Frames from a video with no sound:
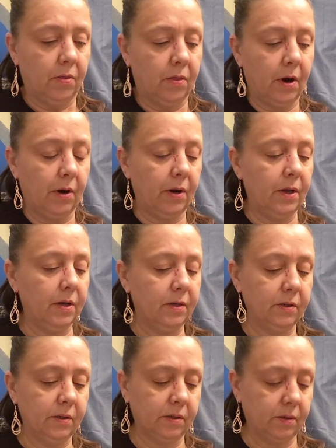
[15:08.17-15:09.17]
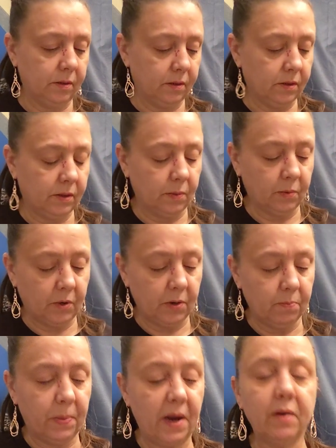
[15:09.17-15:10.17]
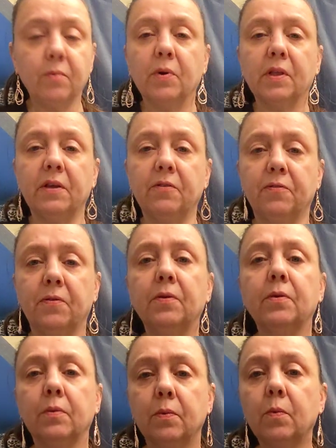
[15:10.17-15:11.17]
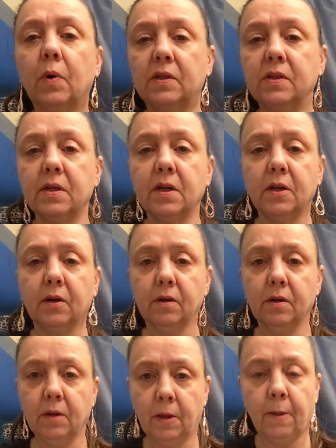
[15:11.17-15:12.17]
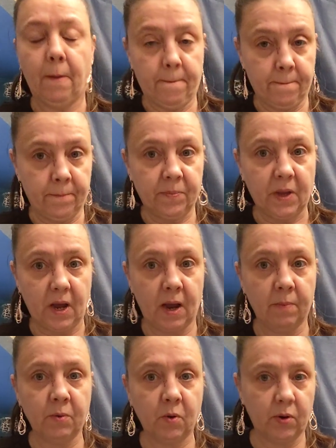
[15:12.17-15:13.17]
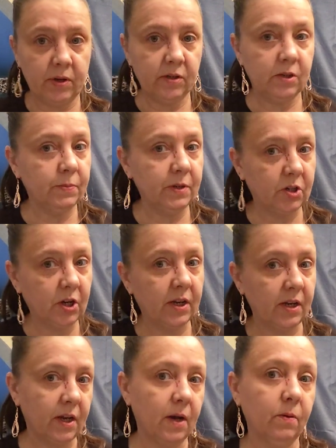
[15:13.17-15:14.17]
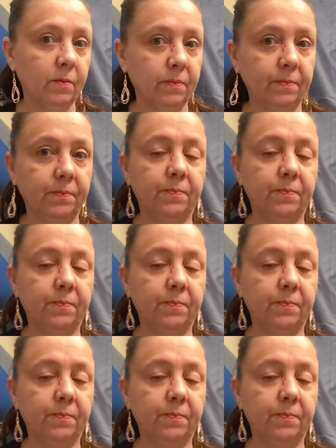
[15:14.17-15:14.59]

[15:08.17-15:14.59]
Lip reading: there is some good pain relief ones in here I'm going to be checking out.